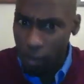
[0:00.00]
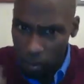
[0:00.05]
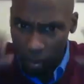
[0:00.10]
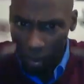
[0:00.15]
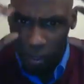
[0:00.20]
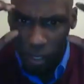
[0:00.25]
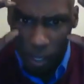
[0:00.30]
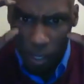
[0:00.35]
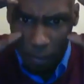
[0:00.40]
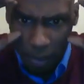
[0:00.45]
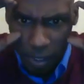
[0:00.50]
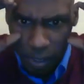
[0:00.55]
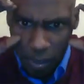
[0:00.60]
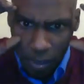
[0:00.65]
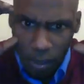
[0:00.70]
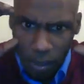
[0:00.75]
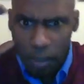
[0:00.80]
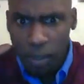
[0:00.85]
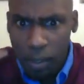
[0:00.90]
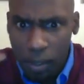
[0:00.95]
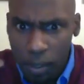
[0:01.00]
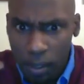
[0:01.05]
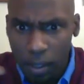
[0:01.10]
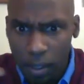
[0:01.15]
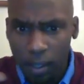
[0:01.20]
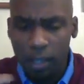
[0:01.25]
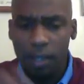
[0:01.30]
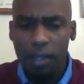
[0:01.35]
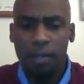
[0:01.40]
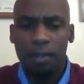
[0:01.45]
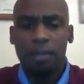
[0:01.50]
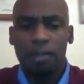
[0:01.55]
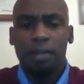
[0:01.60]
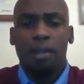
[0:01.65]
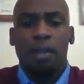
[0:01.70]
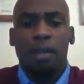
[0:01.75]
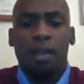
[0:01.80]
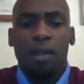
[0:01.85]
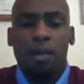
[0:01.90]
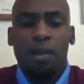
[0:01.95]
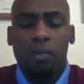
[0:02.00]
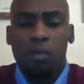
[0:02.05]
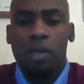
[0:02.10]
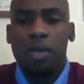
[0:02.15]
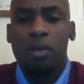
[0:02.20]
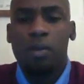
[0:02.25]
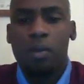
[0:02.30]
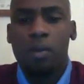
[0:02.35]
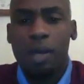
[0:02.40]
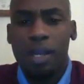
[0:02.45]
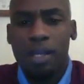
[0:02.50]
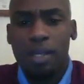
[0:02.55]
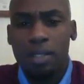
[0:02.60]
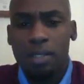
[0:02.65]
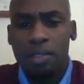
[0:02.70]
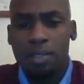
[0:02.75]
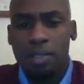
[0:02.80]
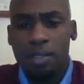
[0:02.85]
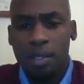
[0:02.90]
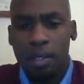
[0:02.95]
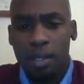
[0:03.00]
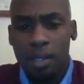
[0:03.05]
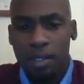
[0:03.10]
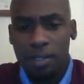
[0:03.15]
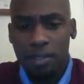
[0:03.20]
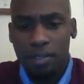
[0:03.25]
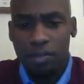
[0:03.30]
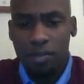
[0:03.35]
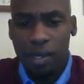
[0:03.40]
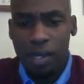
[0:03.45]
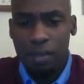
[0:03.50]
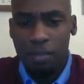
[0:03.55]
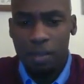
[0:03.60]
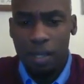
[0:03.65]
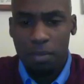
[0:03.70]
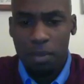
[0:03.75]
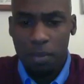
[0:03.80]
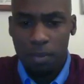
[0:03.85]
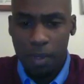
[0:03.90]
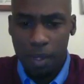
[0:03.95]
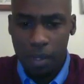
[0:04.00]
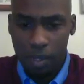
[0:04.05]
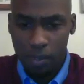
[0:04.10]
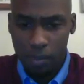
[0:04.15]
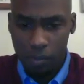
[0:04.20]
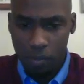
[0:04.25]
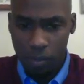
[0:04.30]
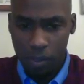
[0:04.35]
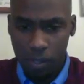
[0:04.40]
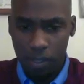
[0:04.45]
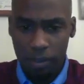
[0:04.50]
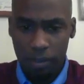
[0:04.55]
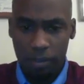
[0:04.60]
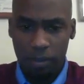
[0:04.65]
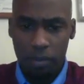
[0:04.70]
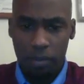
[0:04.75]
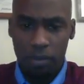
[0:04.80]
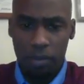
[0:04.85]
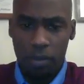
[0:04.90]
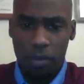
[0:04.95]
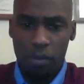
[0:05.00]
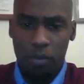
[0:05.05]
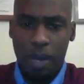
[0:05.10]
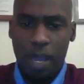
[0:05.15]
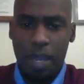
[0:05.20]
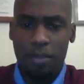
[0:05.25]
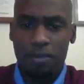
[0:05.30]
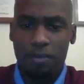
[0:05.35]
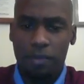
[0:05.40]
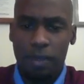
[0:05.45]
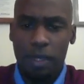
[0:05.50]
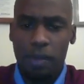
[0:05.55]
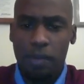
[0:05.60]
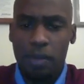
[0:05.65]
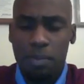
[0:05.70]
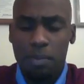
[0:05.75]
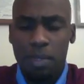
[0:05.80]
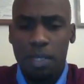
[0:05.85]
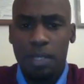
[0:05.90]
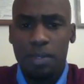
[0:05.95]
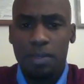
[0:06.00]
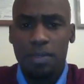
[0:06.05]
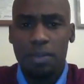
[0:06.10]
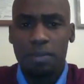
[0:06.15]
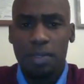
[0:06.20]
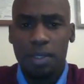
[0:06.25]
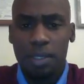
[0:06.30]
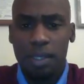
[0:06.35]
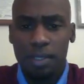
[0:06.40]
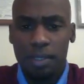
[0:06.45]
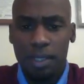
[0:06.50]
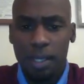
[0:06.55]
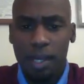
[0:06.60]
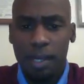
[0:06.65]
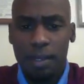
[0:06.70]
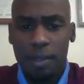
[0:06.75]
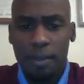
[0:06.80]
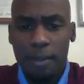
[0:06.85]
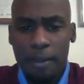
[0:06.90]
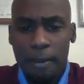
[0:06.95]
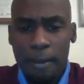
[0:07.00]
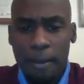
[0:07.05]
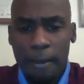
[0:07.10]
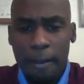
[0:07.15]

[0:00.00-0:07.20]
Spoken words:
They'll look at me in weird ways to try to make me paranoid or arouse fear in me or something like that.